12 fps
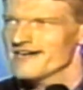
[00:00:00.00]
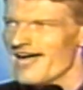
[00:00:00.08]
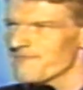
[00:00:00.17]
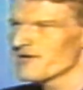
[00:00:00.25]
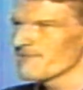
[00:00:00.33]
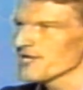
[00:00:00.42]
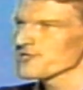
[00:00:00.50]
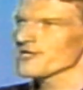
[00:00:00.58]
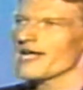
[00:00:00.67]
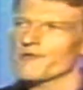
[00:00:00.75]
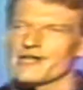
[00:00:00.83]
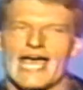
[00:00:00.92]
I pretty much look
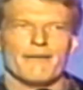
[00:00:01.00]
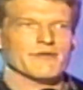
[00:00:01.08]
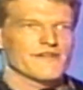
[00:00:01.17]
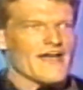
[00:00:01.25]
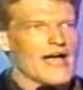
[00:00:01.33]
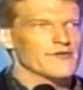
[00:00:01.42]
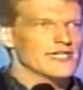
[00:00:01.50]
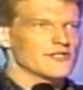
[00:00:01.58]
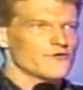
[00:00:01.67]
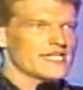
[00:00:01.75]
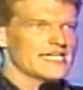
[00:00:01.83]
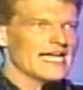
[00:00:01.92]
like what happened if Howdy
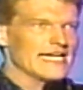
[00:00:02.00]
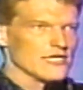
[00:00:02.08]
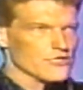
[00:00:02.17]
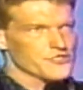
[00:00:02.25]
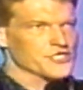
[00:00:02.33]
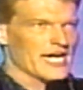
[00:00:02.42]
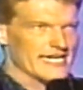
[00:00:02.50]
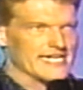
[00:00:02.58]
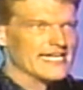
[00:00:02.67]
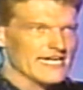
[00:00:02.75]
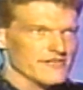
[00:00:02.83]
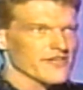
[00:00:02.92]
Doody and Lurch had a
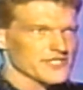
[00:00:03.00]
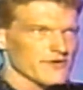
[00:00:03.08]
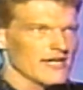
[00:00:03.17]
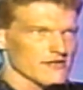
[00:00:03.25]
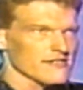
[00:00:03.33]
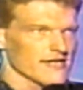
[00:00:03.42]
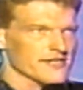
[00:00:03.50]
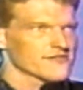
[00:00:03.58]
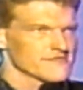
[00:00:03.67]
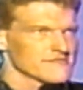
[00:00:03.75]
kid. That's what I look like.